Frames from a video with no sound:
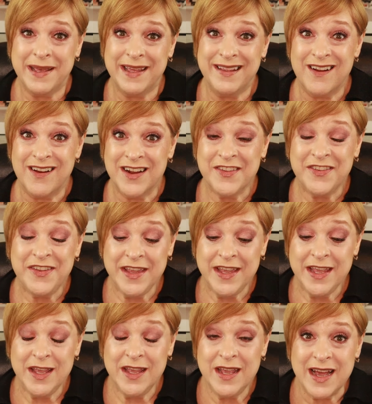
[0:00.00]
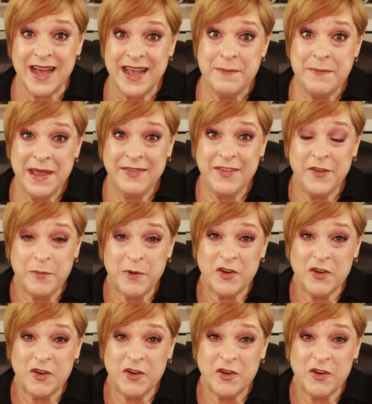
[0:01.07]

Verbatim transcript: but honestly, I make these